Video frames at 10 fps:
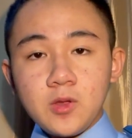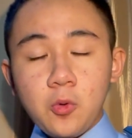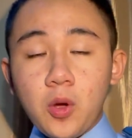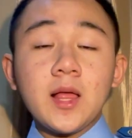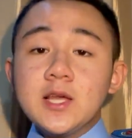
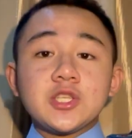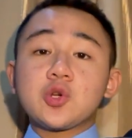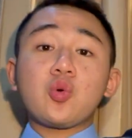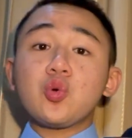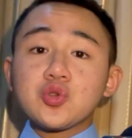Well,
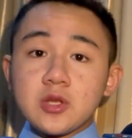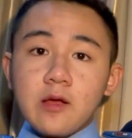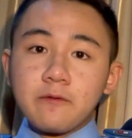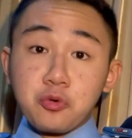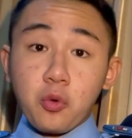schools
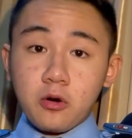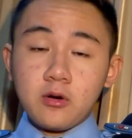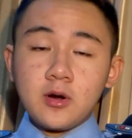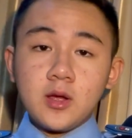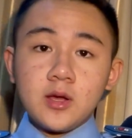everywhere
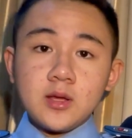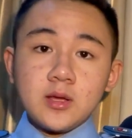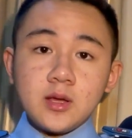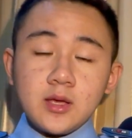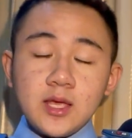
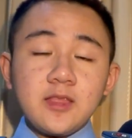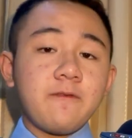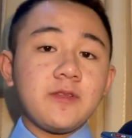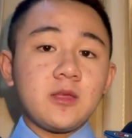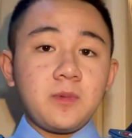
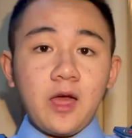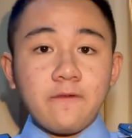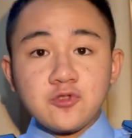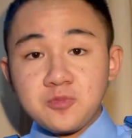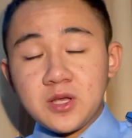inevitably have
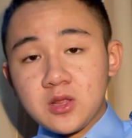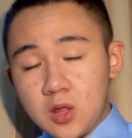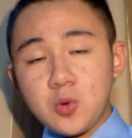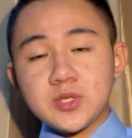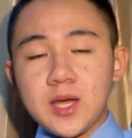to be
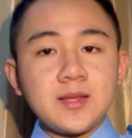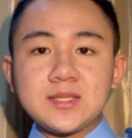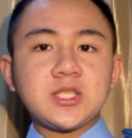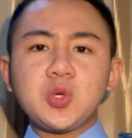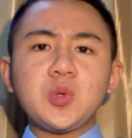closed, and
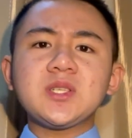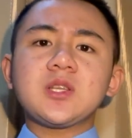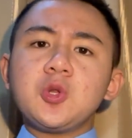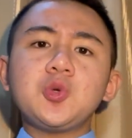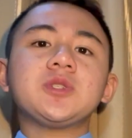students
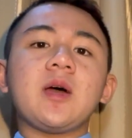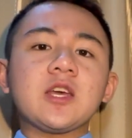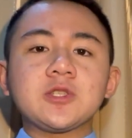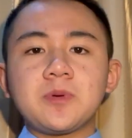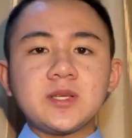lose their
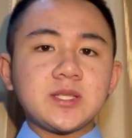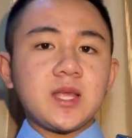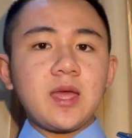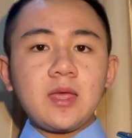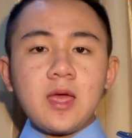experience
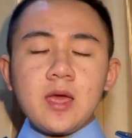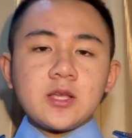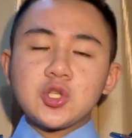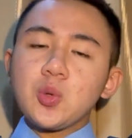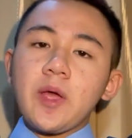they
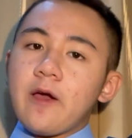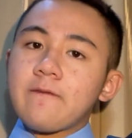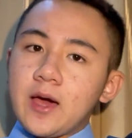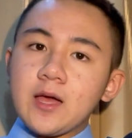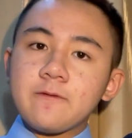should have
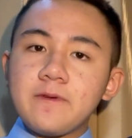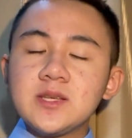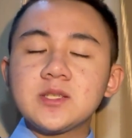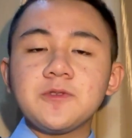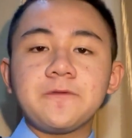had
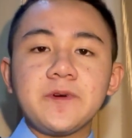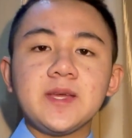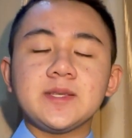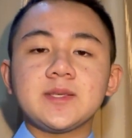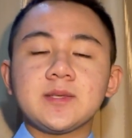
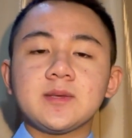face-to-face.